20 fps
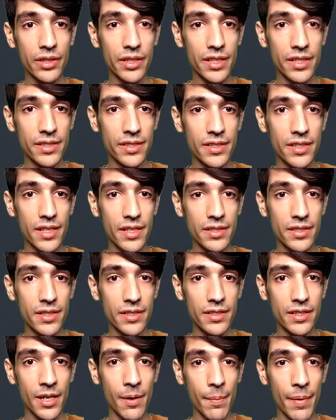a CSS
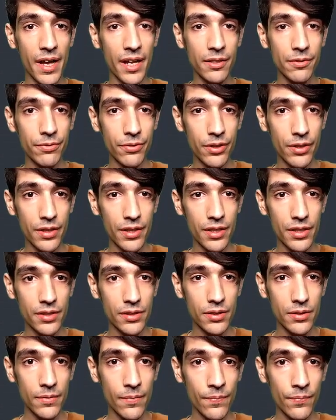command for
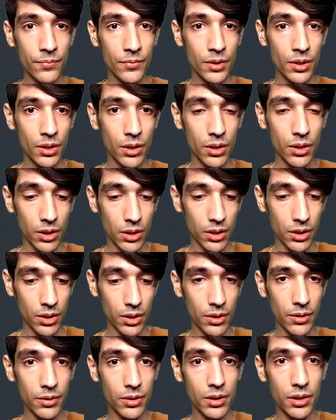this.
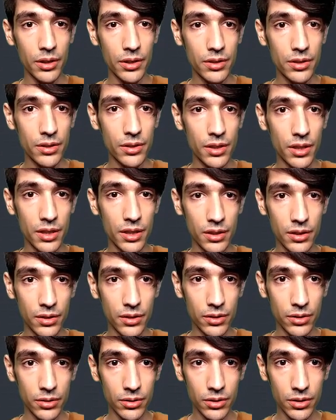Let's hit
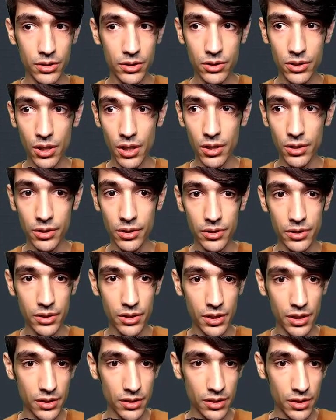
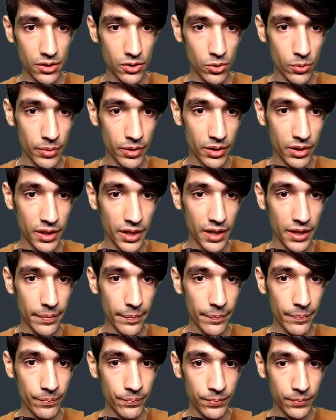style.css, open that.
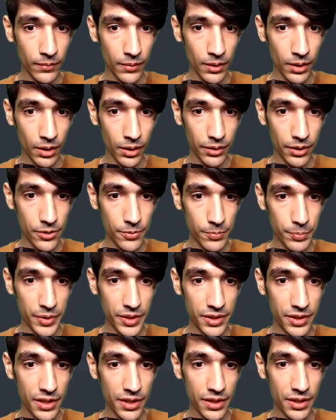This
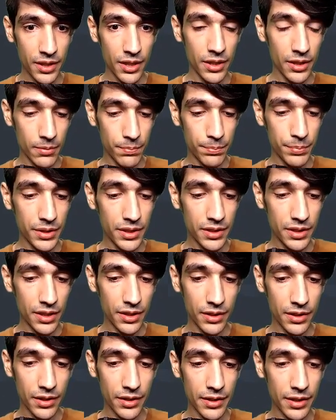BTN,
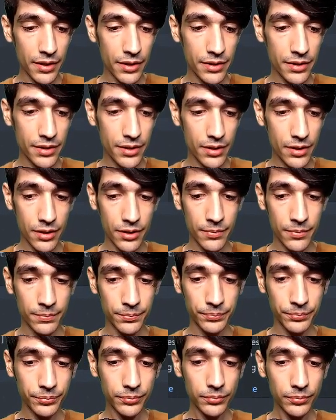the cursor
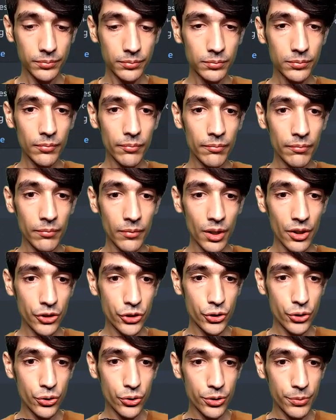
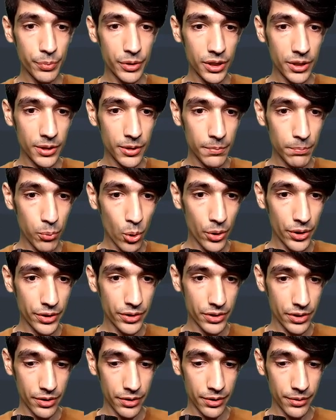should be
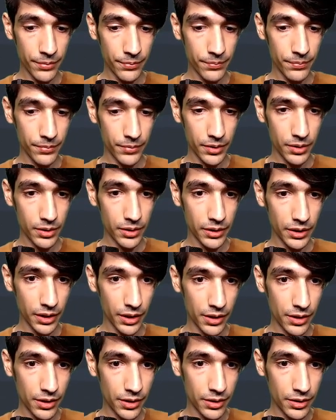pointer.
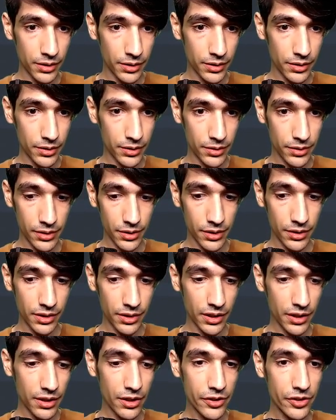Cursor. The
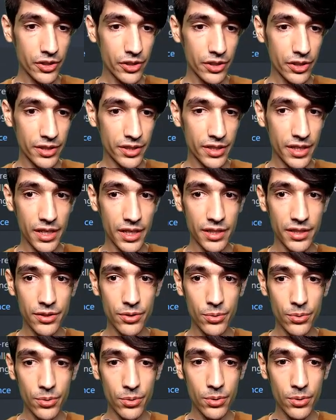cursor is a new